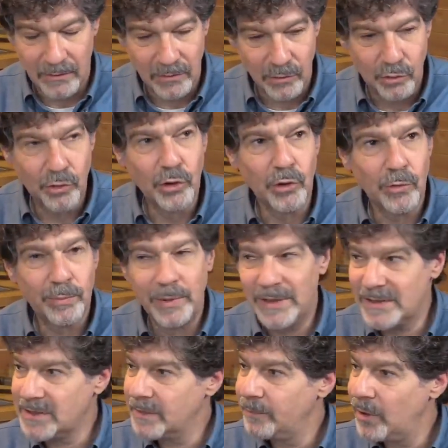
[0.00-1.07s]
group
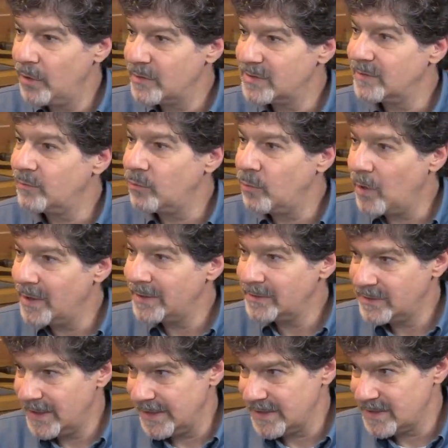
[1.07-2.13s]
is composed of one
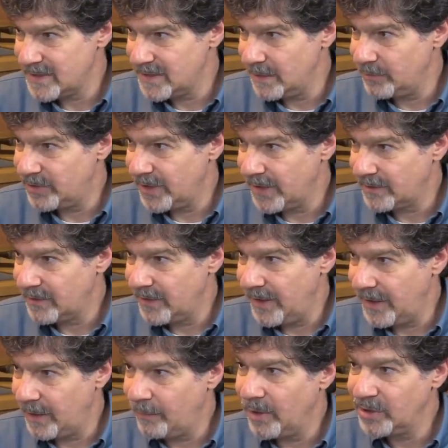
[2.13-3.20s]
test subject
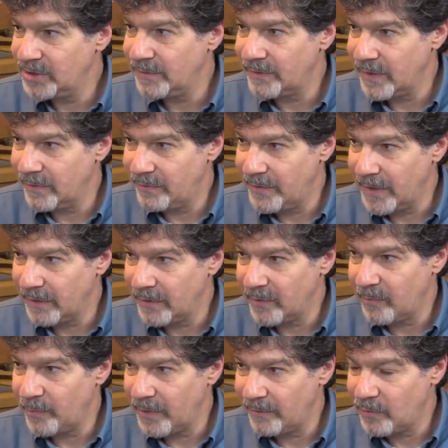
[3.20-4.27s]
and a bunch of
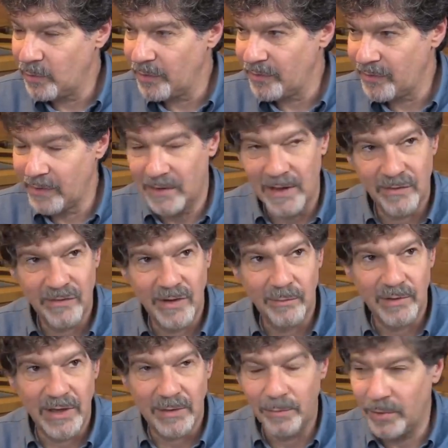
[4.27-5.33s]
Confederates. But of course, the test
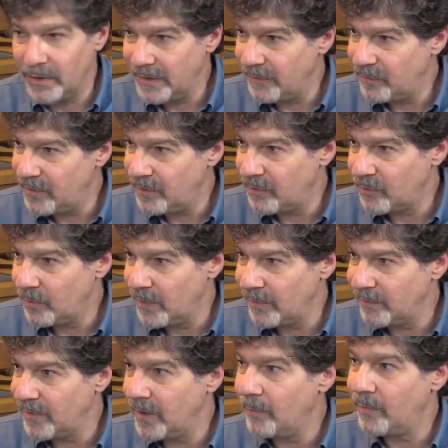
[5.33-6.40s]
subject believes he is one
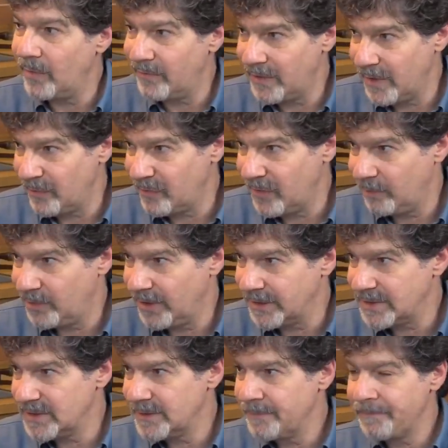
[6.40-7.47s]
of a number of test
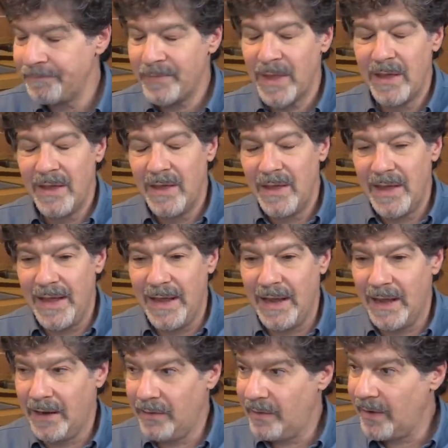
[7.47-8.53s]
subjects.
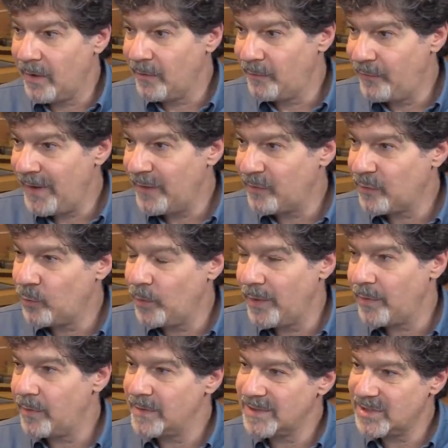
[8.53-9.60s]
And they are faced
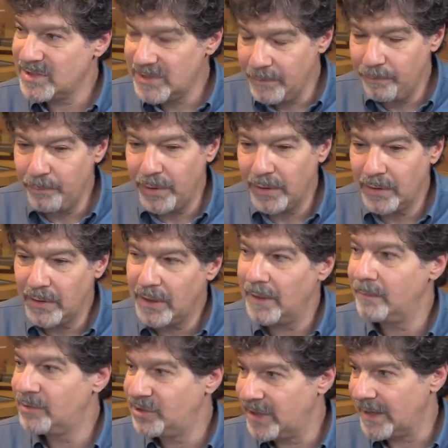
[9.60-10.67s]
with simple,
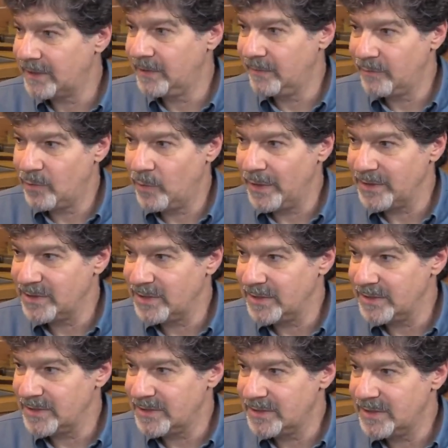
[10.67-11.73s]
objective questions,